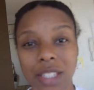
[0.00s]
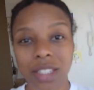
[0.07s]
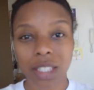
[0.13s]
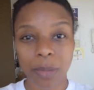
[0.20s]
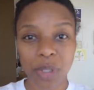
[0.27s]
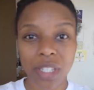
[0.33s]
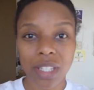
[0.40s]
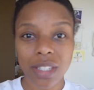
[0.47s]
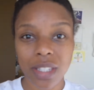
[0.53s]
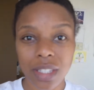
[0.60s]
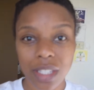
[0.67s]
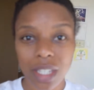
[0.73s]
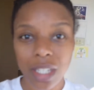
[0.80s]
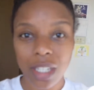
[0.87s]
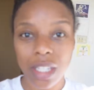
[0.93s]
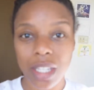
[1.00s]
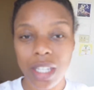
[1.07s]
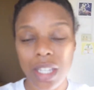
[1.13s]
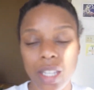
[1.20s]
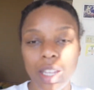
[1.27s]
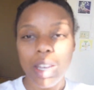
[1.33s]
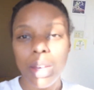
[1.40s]
said because it's getting
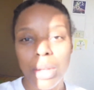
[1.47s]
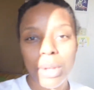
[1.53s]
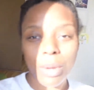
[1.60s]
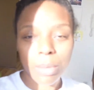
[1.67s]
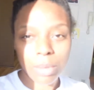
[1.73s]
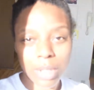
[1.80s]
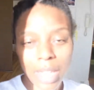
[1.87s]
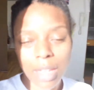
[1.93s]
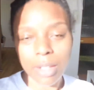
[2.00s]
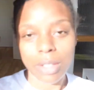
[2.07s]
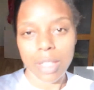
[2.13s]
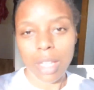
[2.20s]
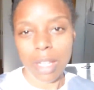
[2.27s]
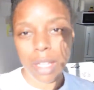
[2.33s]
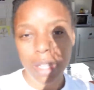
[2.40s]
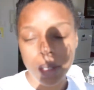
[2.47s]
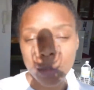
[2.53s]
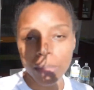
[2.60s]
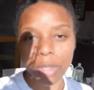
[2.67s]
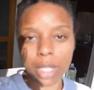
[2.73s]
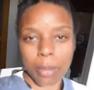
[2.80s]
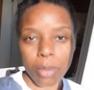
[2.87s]
cold out,
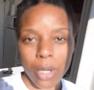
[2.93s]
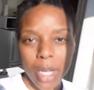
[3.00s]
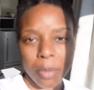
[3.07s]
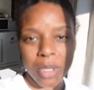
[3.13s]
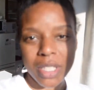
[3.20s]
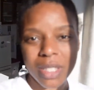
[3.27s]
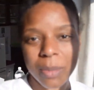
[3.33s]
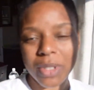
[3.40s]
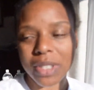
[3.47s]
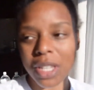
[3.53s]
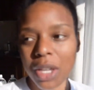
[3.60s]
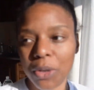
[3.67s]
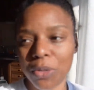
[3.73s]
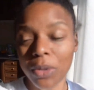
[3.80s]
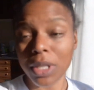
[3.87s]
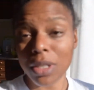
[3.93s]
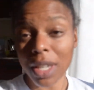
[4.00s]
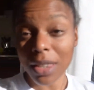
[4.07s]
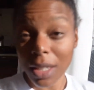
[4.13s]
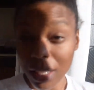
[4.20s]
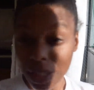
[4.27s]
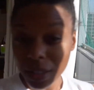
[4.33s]
they brought me some stuff, which
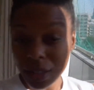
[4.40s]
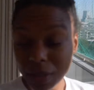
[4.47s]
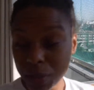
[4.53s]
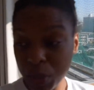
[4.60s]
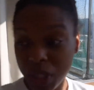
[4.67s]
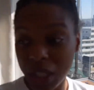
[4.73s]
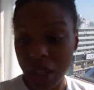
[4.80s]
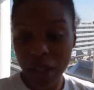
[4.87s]
I think is pretty